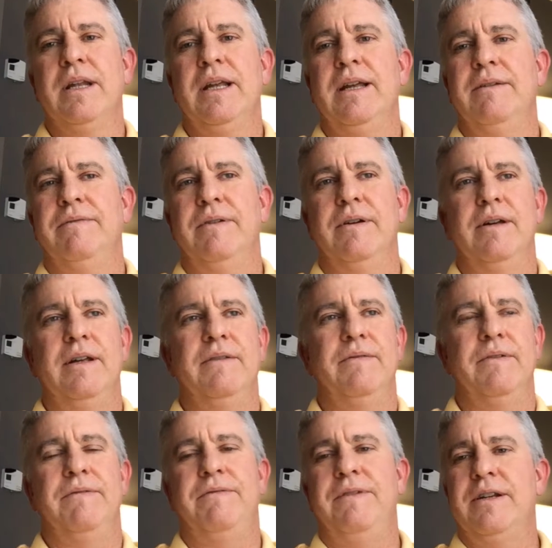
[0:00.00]
if
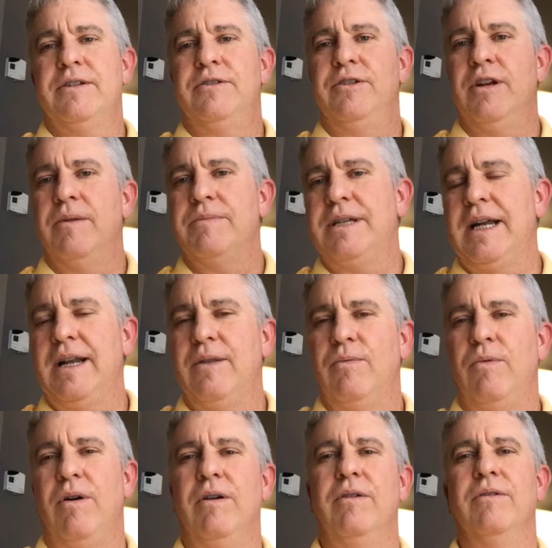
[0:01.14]
a fish jumps out of the
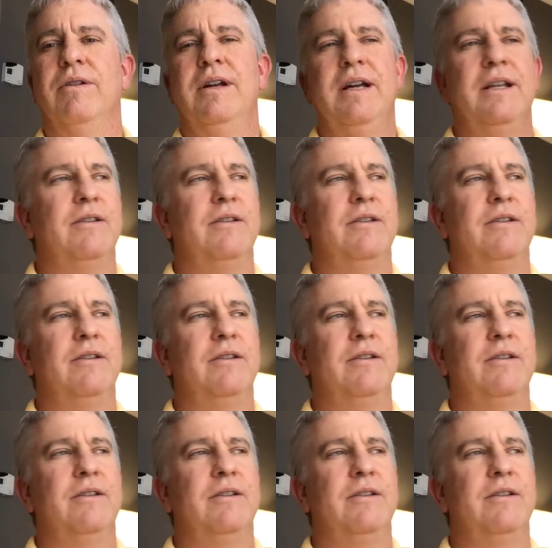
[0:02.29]
water,